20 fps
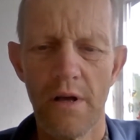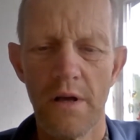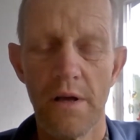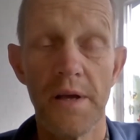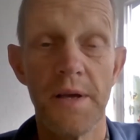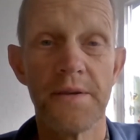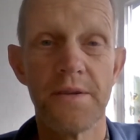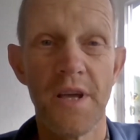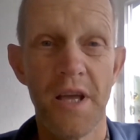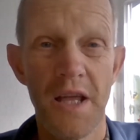
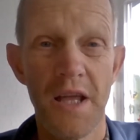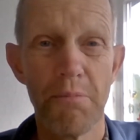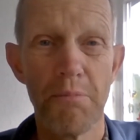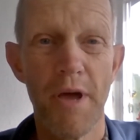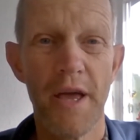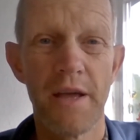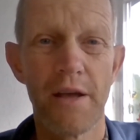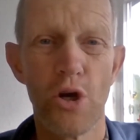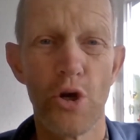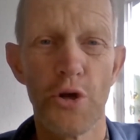it can
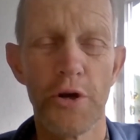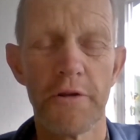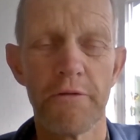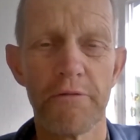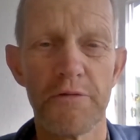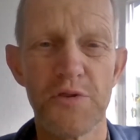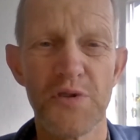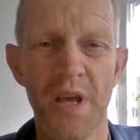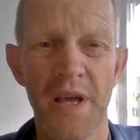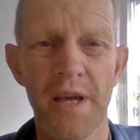make a lot
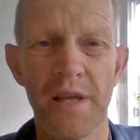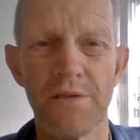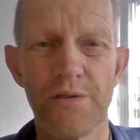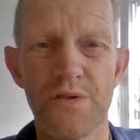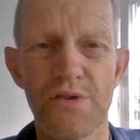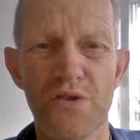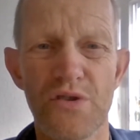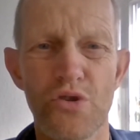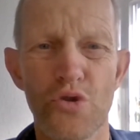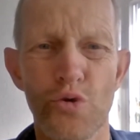of
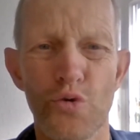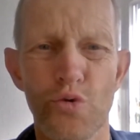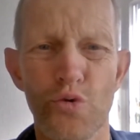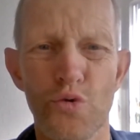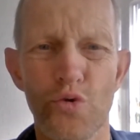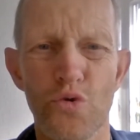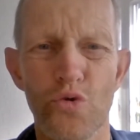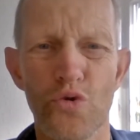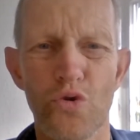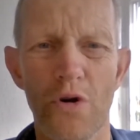sense
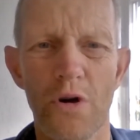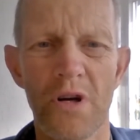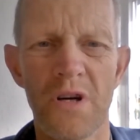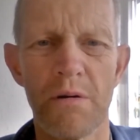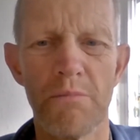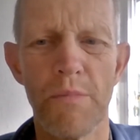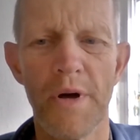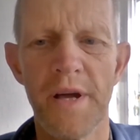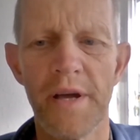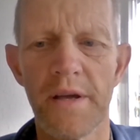to
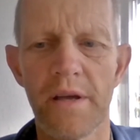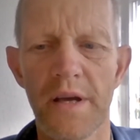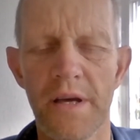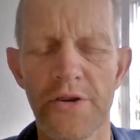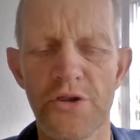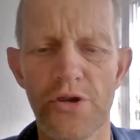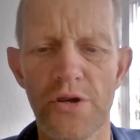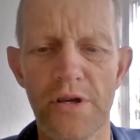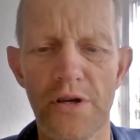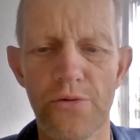make
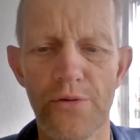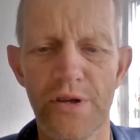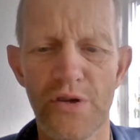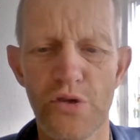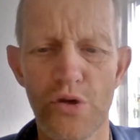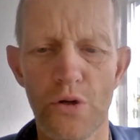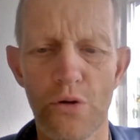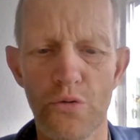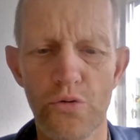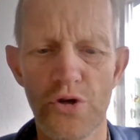engineering
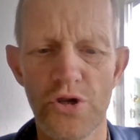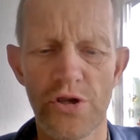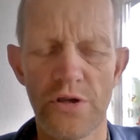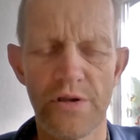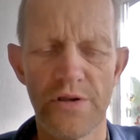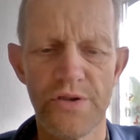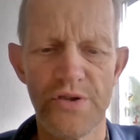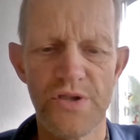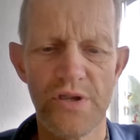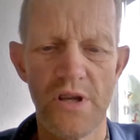
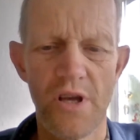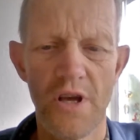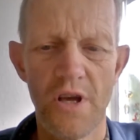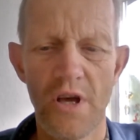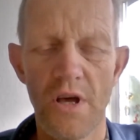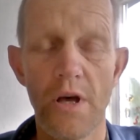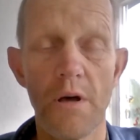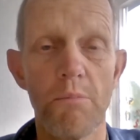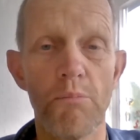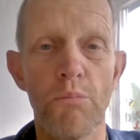solutions,
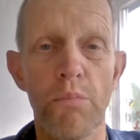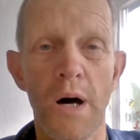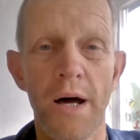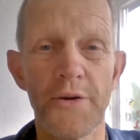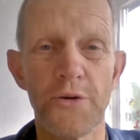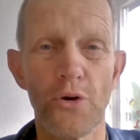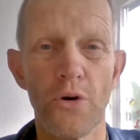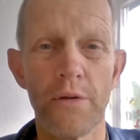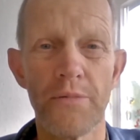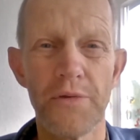
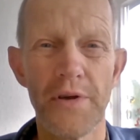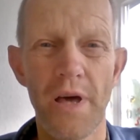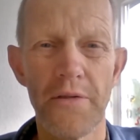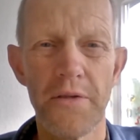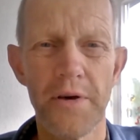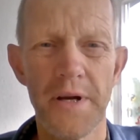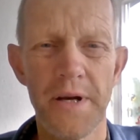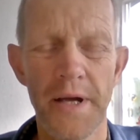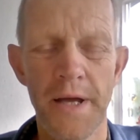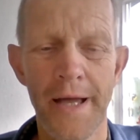but on the
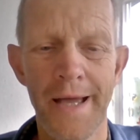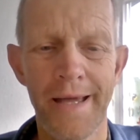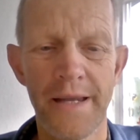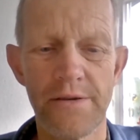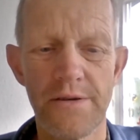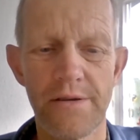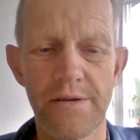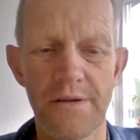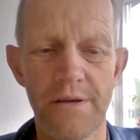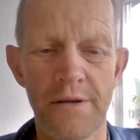other
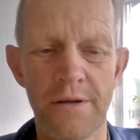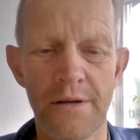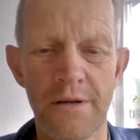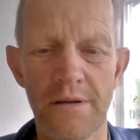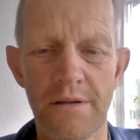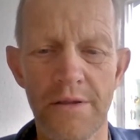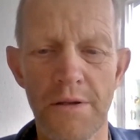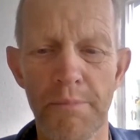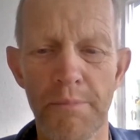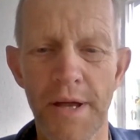hand,
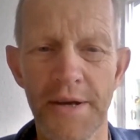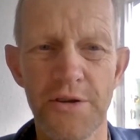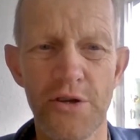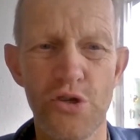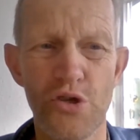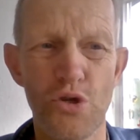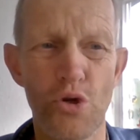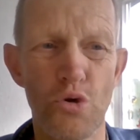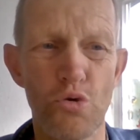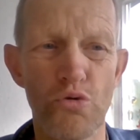the better
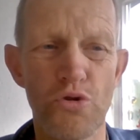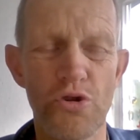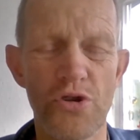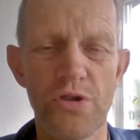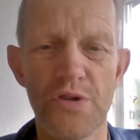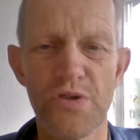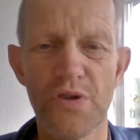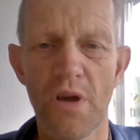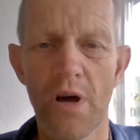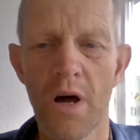
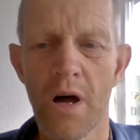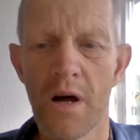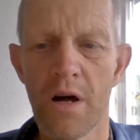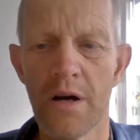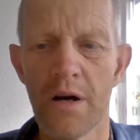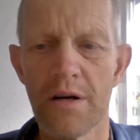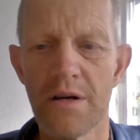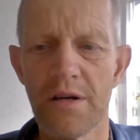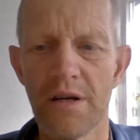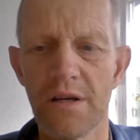solutions
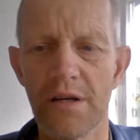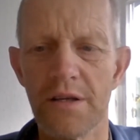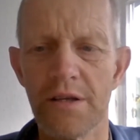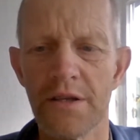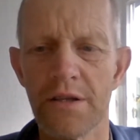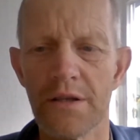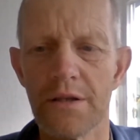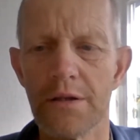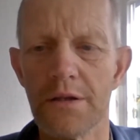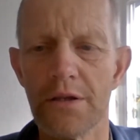
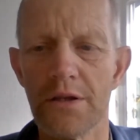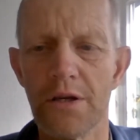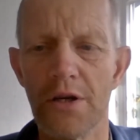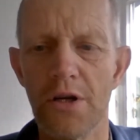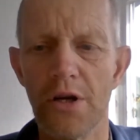are